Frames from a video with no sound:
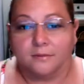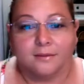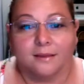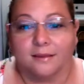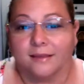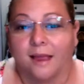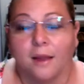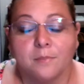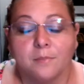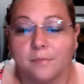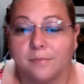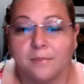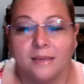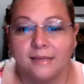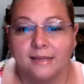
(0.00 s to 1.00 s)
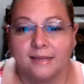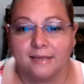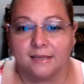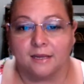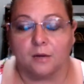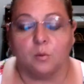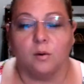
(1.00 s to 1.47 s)
that minute
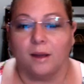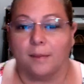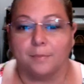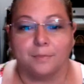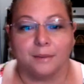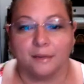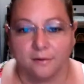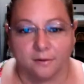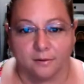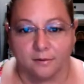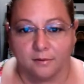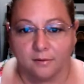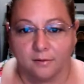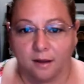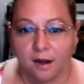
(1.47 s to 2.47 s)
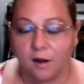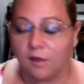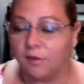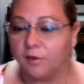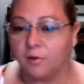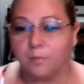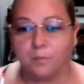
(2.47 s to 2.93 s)
it will appear. A
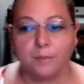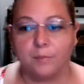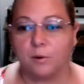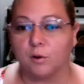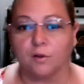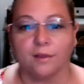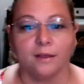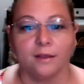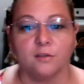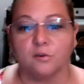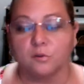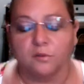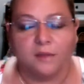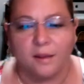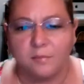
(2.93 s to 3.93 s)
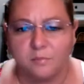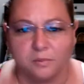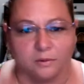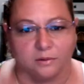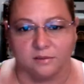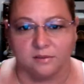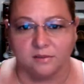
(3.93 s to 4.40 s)
lot of people connect through
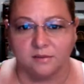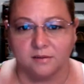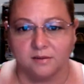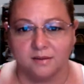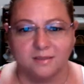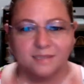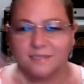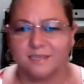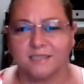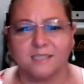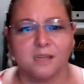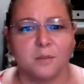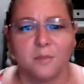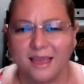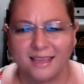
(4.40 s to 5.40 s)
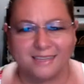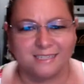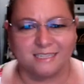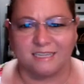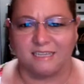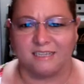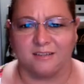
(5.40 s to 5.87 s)
numbers. It's
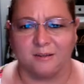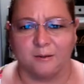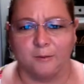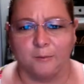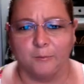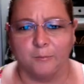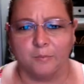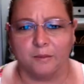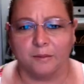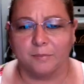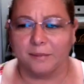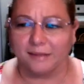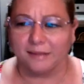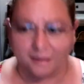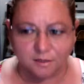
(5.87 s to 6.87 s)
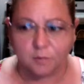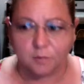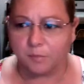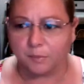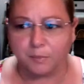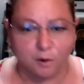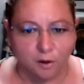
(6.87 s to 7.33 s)
amazing. But some
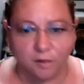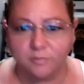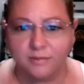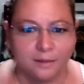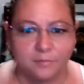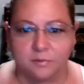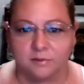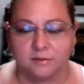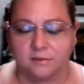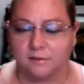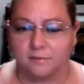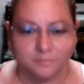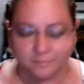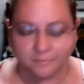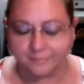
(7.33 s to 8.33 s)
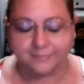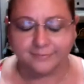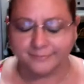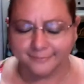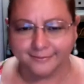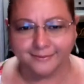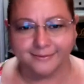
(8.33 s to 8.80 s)
people love numbers.
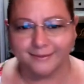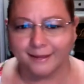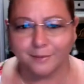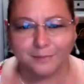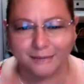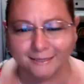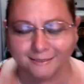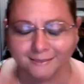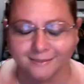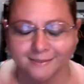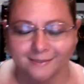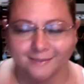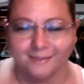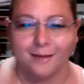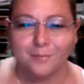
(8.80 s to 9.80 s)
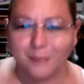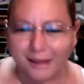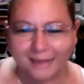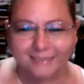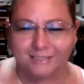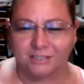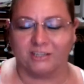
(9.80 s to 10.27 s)
Not me, not
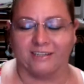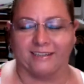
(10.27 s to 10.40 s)
much.